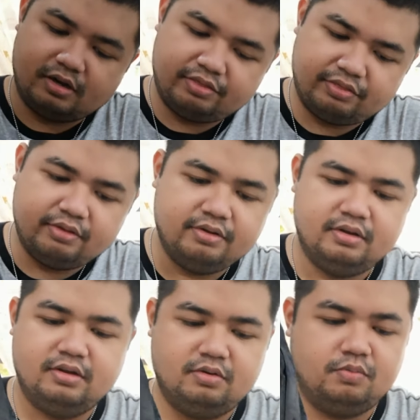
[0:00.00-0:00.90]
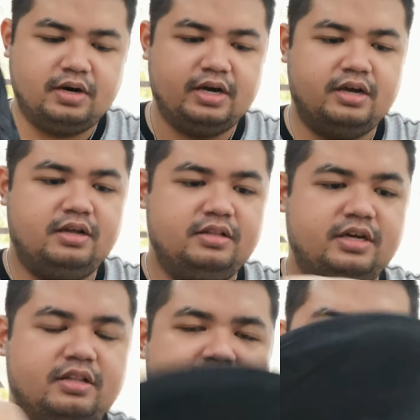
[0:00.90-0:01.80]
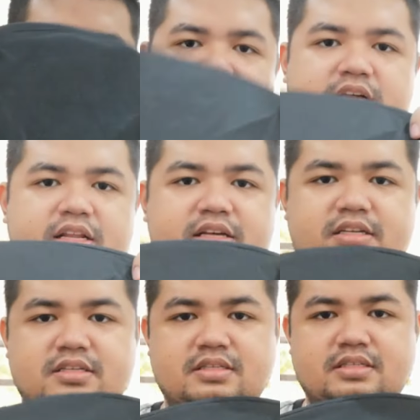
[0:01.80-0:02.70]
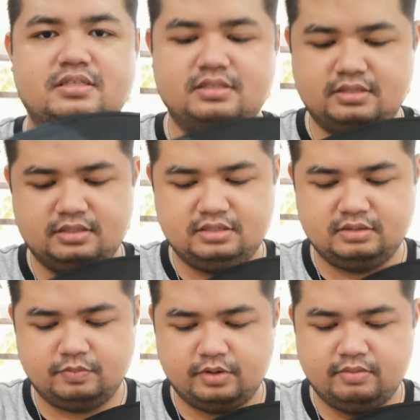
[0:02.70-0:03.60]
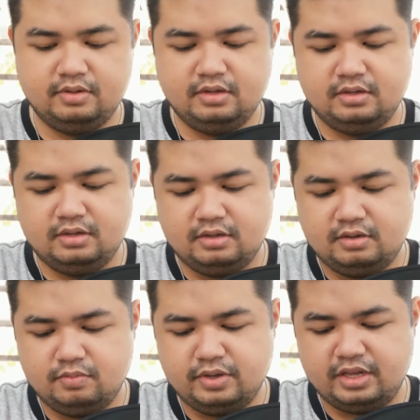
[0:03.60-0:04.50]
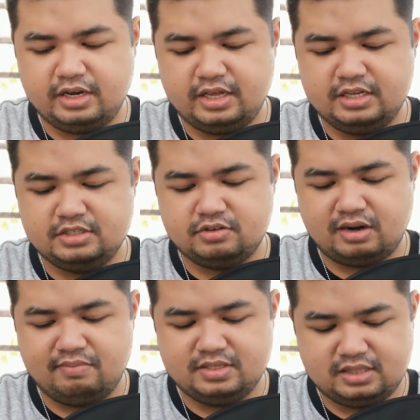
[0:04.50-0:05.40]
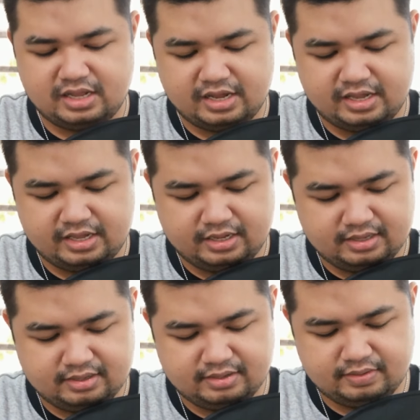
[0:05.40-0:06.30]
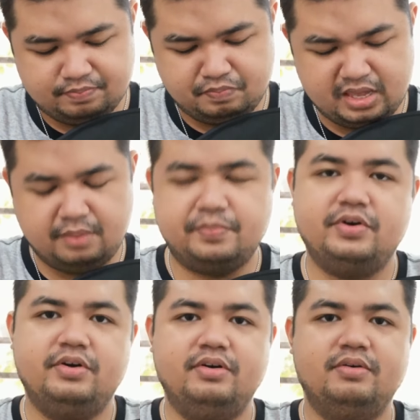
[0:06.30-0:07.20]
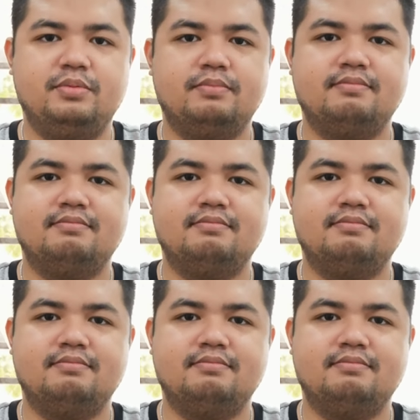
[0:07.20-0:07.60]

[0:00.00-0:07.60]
cloth, while the other side is... What can I describe this like? Paper.